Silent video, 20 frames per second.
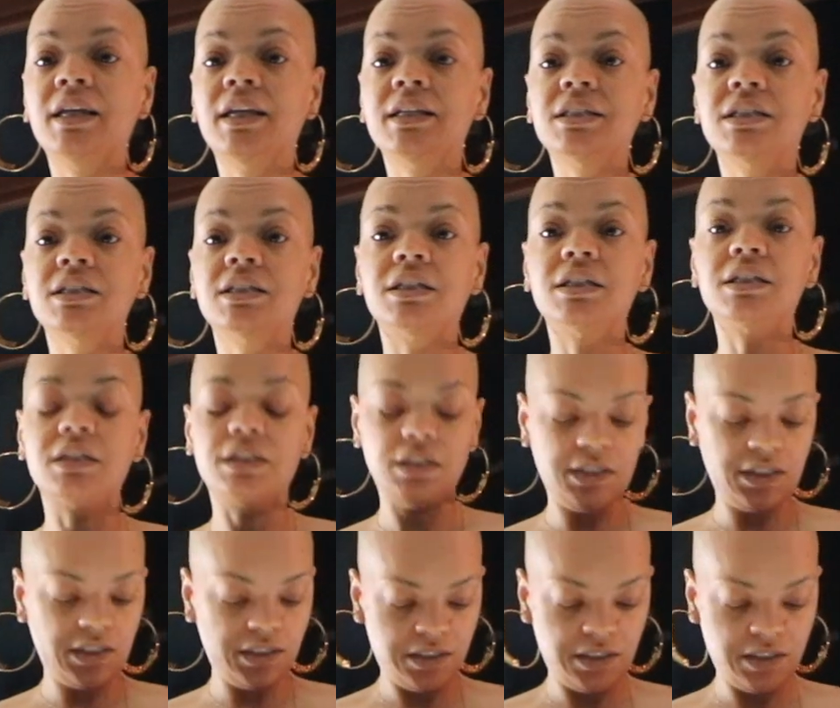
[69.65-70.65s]
is
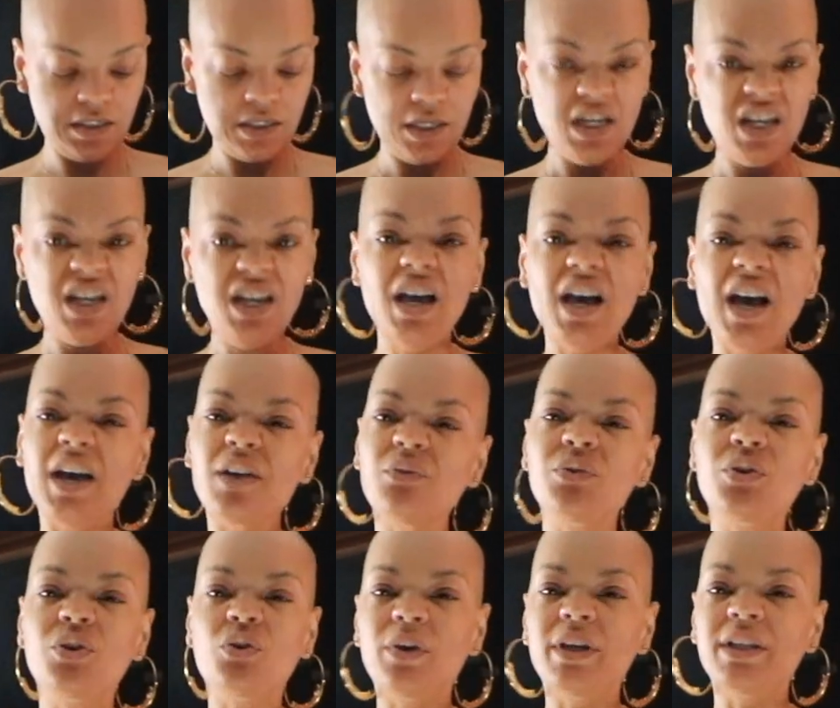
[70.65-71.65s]
just, I don't
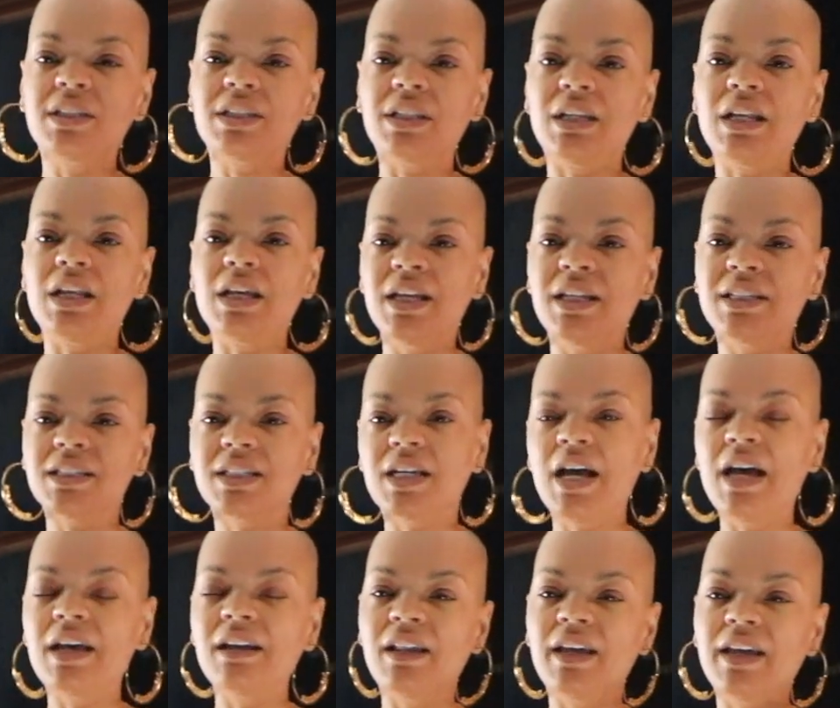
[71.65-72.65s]
know, it's
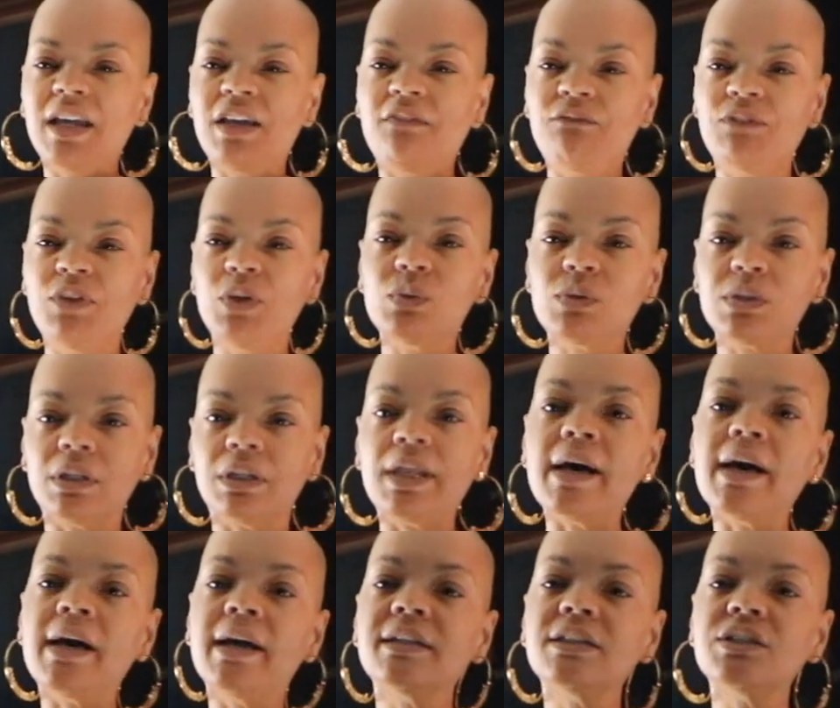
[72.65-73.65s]
kind of like, it feels
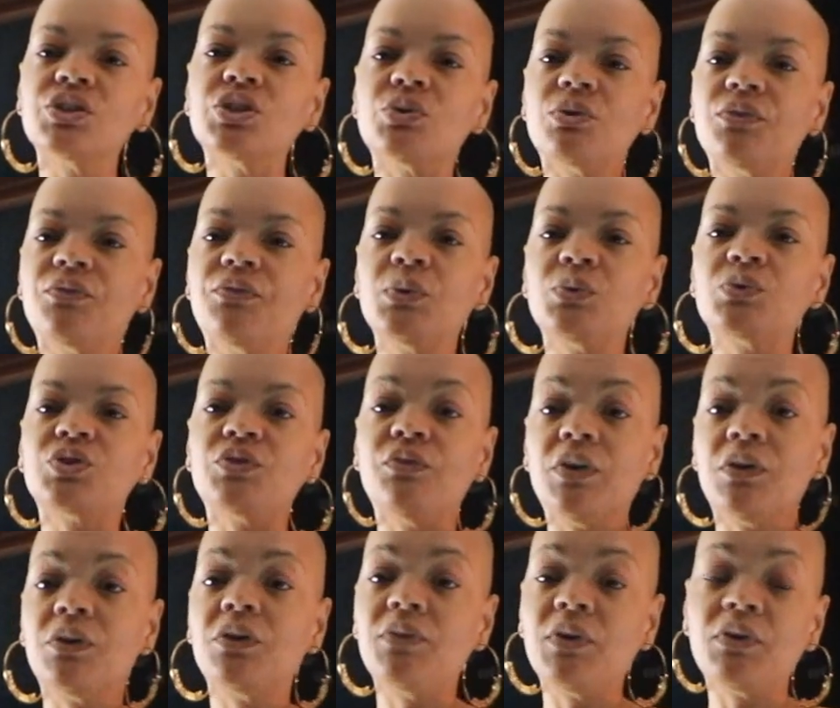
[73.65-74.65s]
lined, so it feels
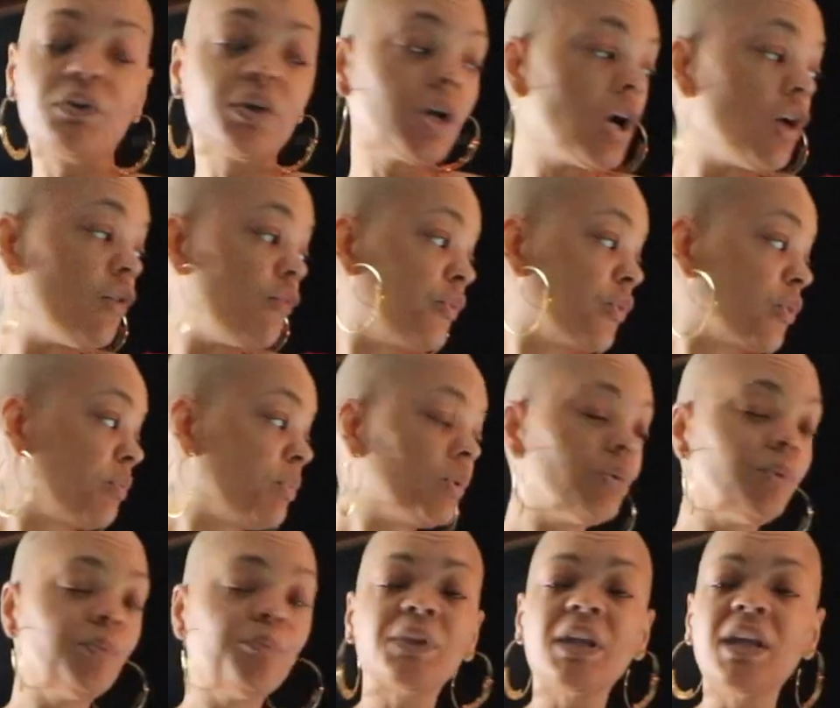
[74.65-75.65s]
very, very
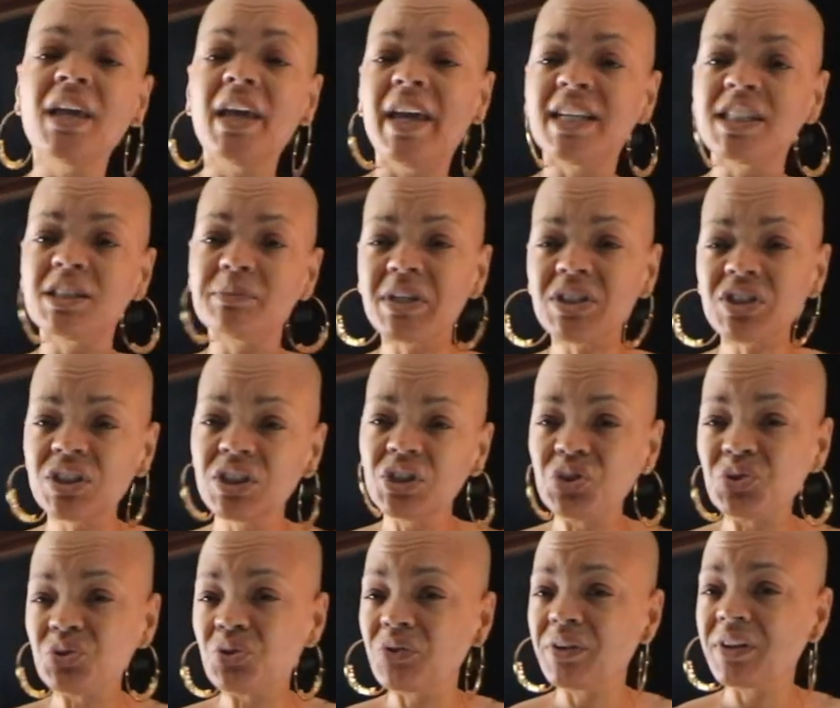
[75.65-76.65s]
comfortable, especially
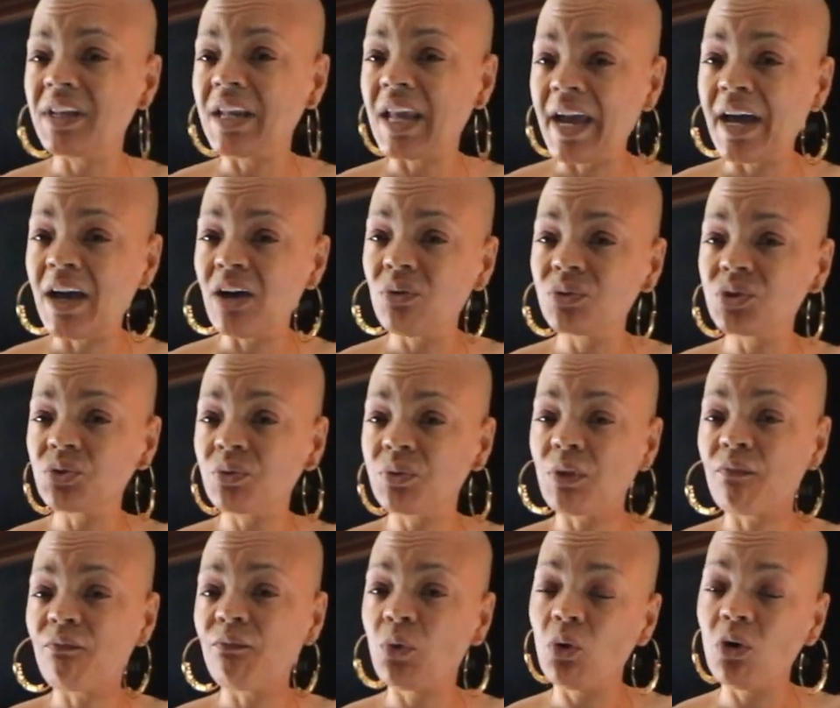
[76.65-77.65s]
during
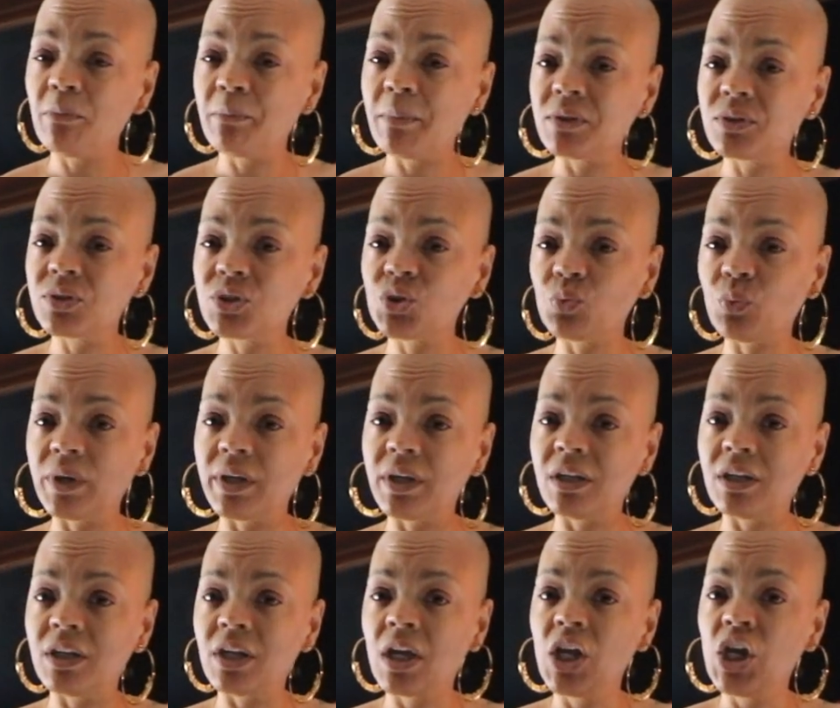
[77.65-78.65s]
the fall months
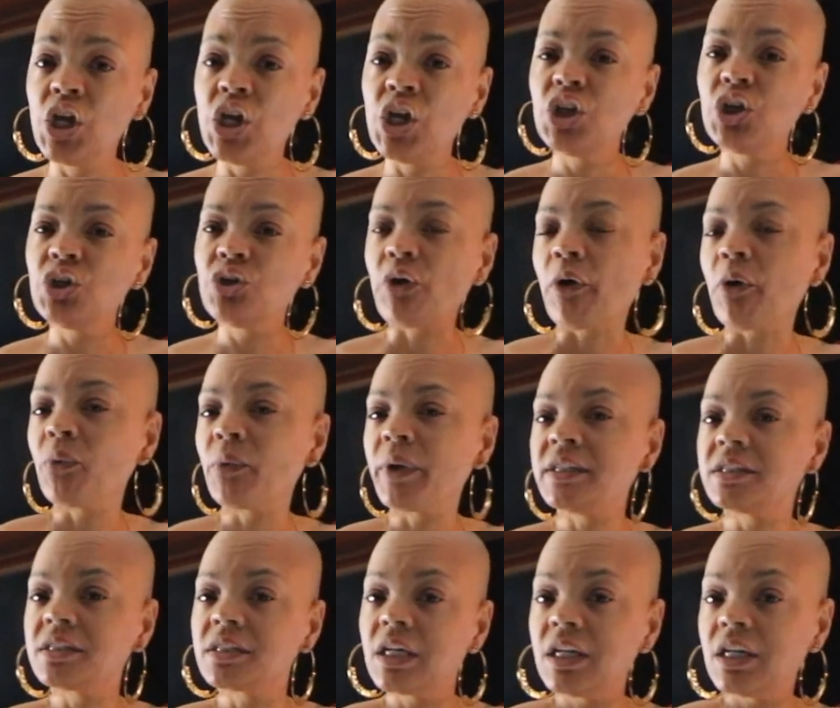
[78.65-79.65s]
when, you know,
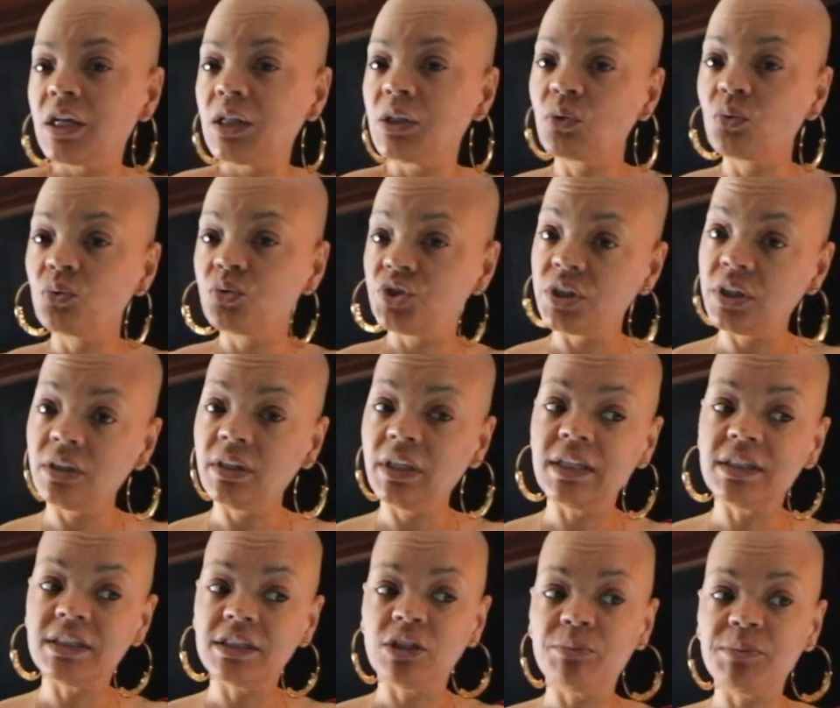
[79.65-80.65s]
it's getting a little chilly
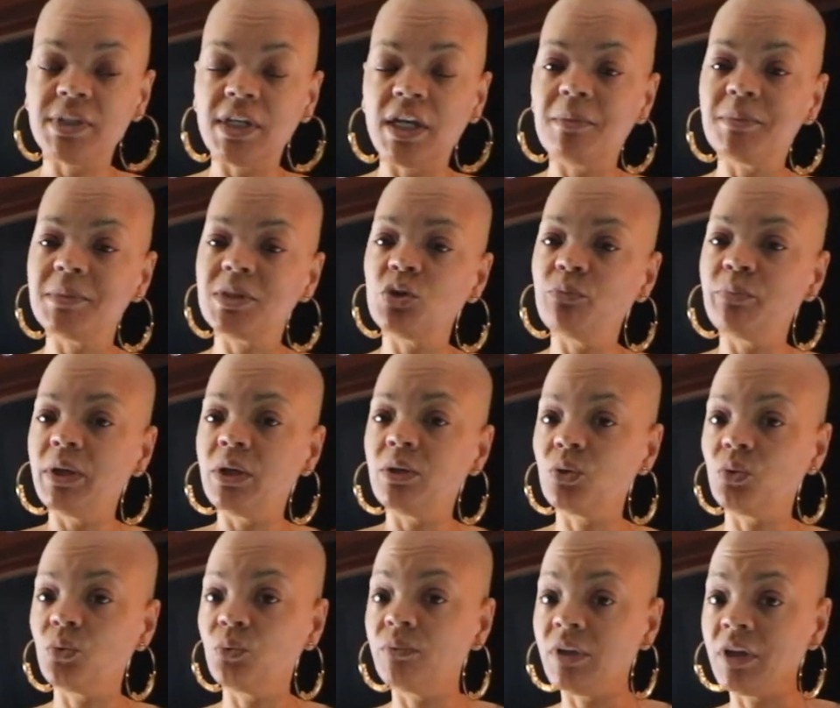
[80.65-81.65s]
and sometimes there'll be a
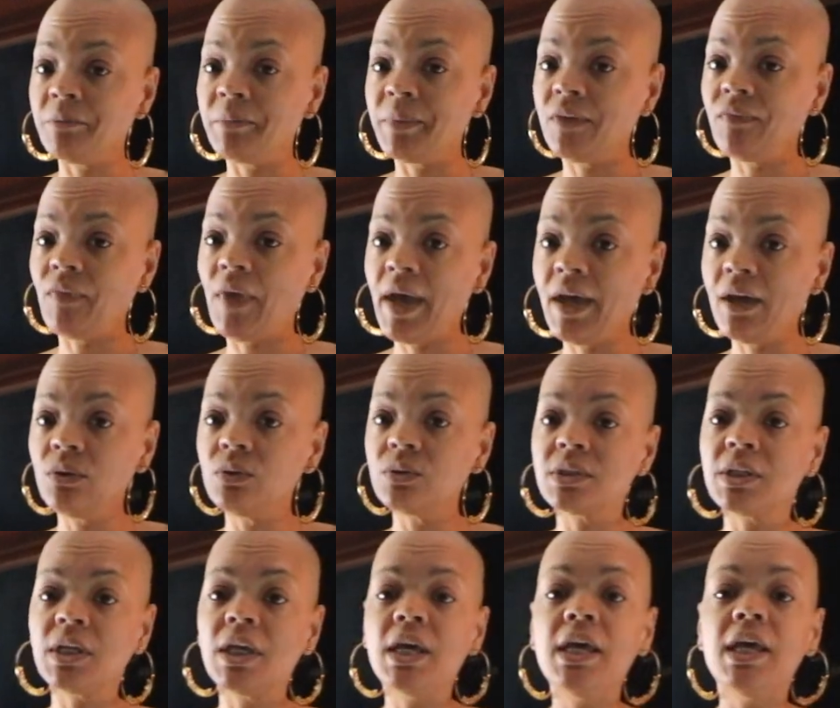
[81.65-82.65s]
little nip in the house.